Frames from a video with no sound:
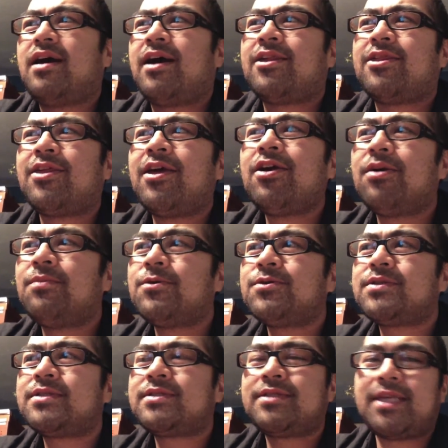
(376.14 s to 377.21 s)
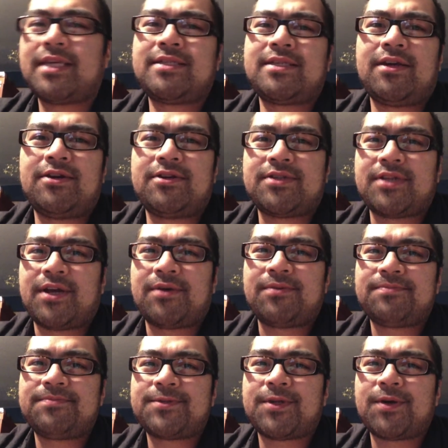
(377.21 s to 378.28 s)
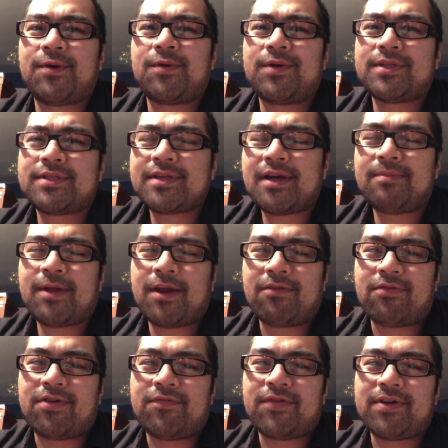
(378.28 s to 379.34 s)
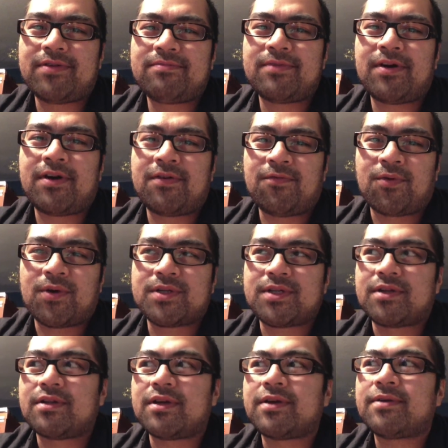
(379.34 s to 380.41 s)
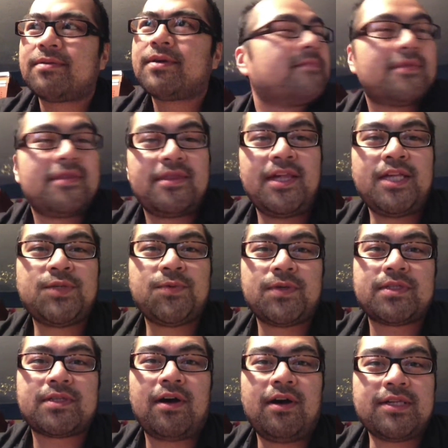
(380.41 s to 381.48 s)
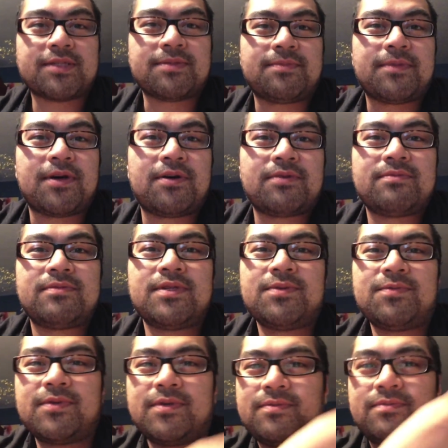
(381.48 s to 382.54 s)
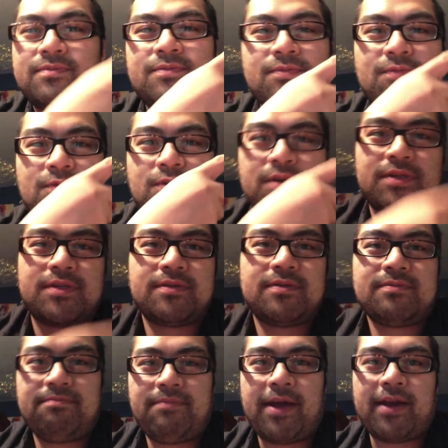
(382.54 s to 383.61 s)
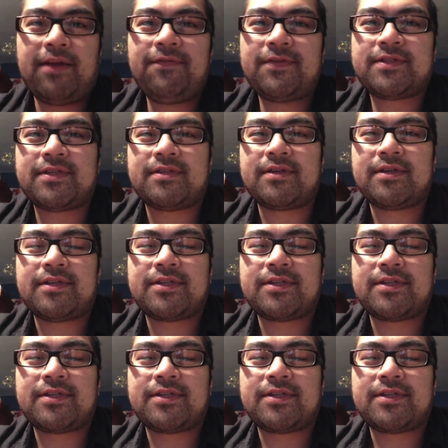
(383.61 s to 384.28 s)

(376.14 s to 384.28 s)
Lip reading: I think, almost 6 years now. So it's time to get rid of it, unfortunately. This one's awesome, though. This one works magnificently.